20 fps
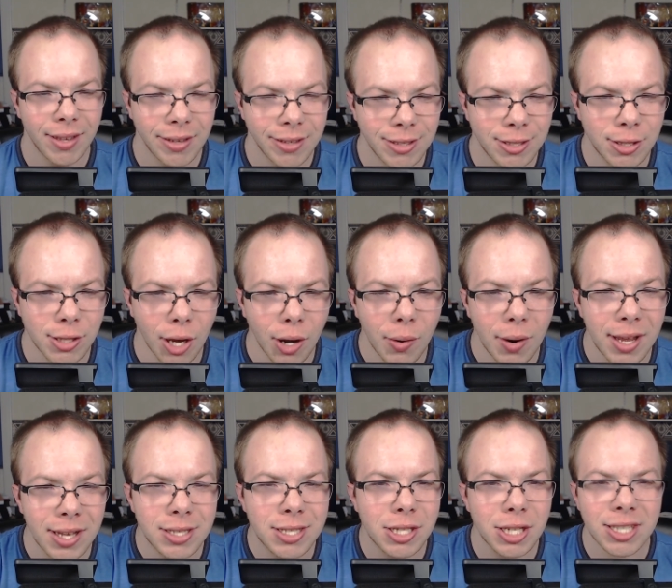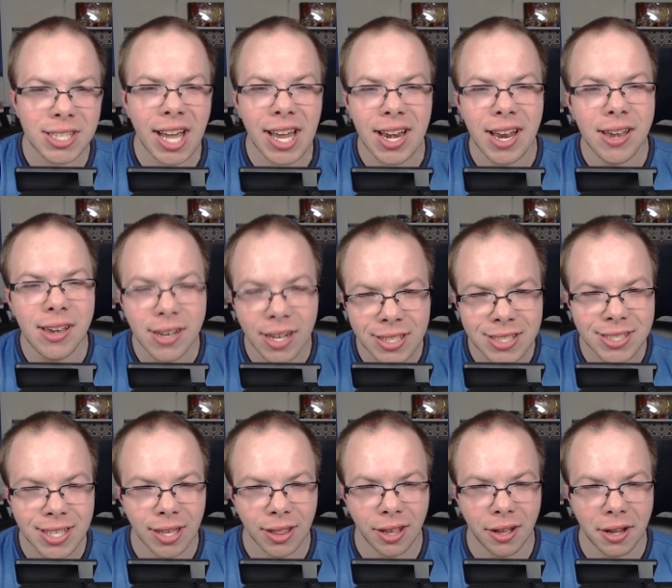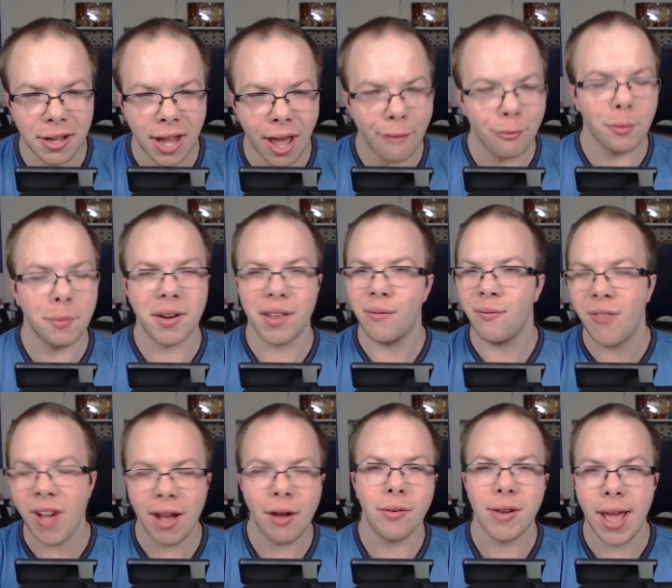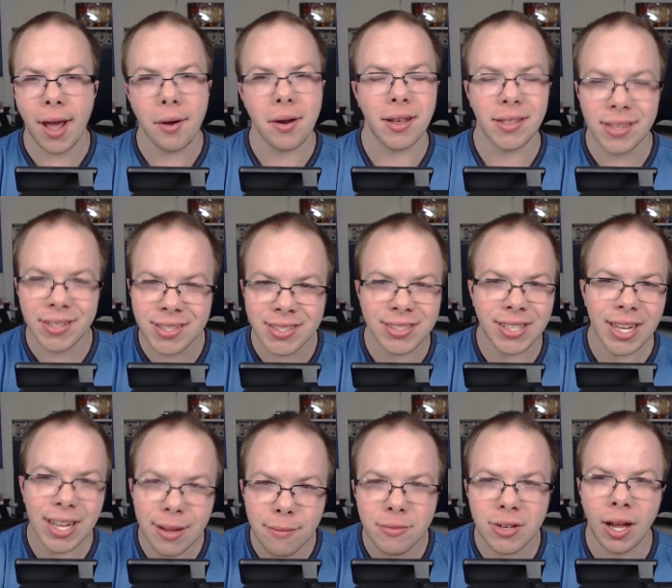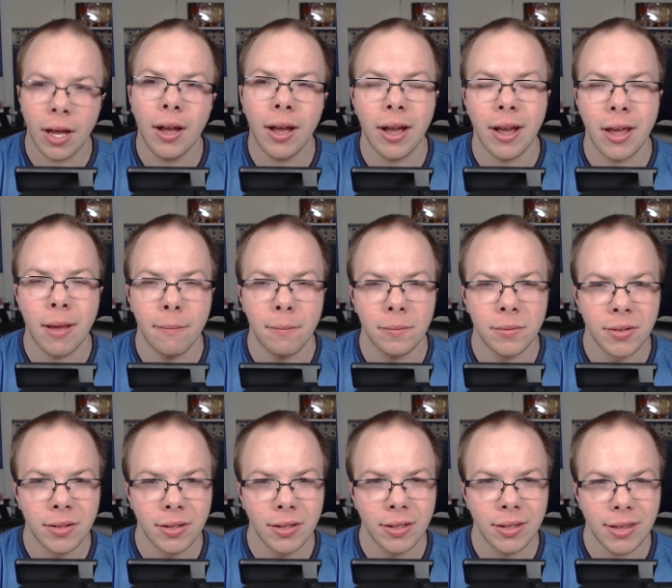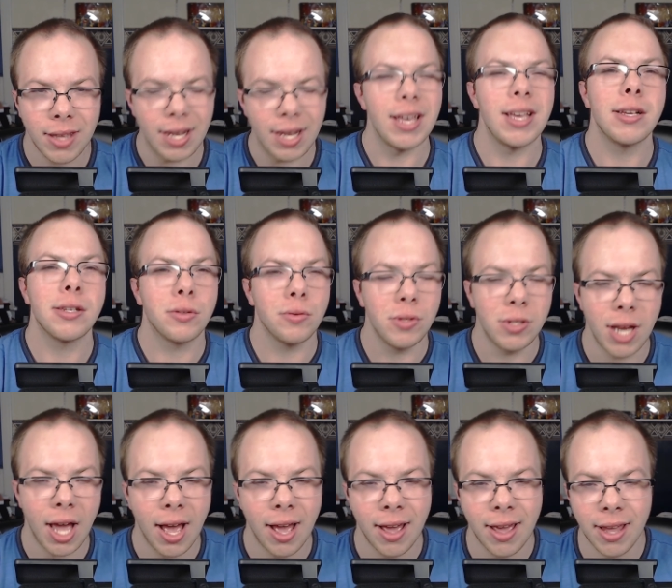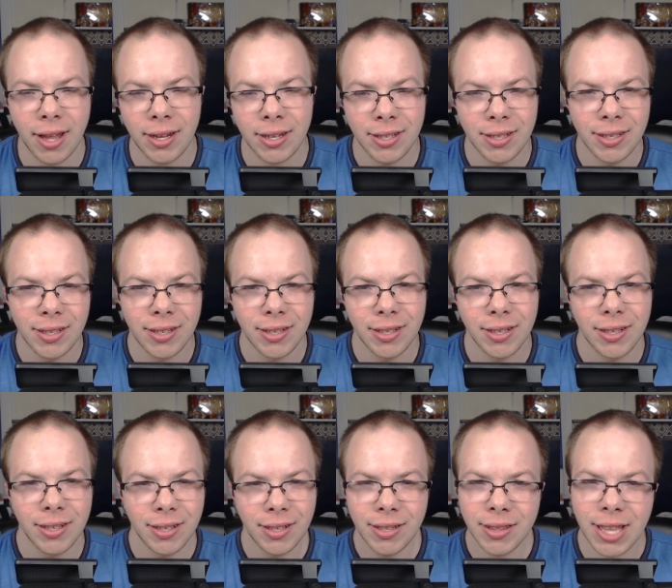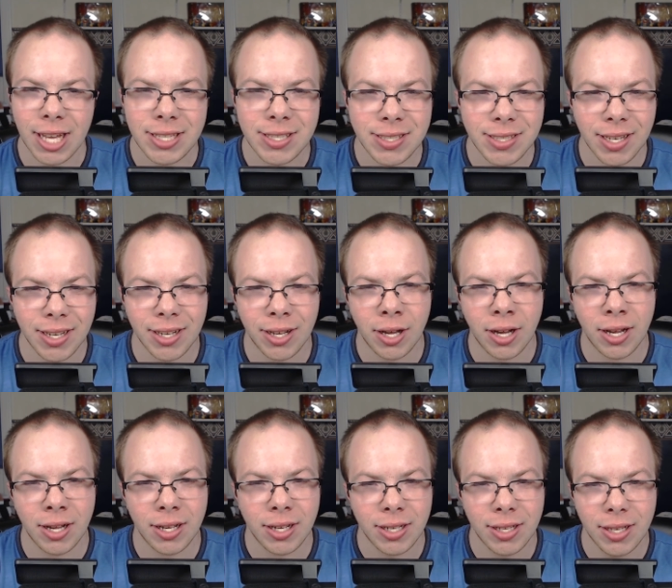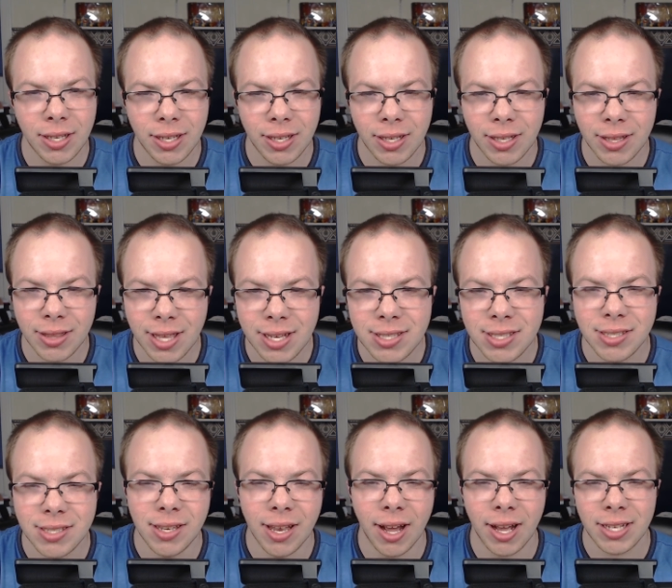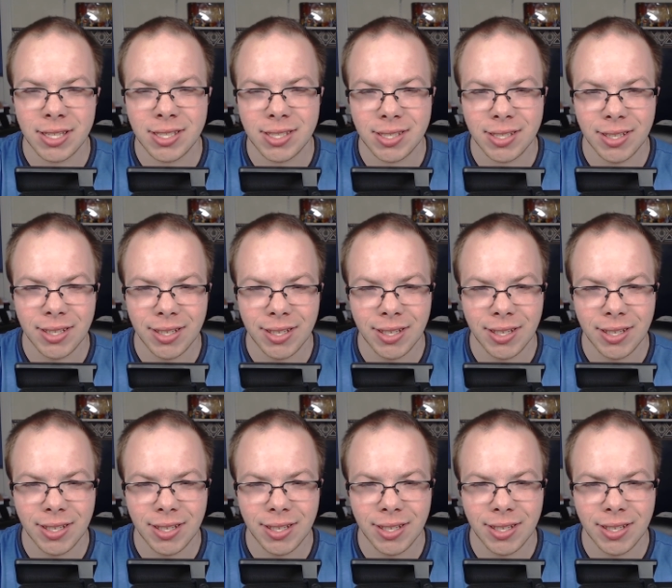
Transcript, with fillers: So it's just kind of nuts that like everybody found out at the same time that Ace was dying. That's ugh, that's nuts.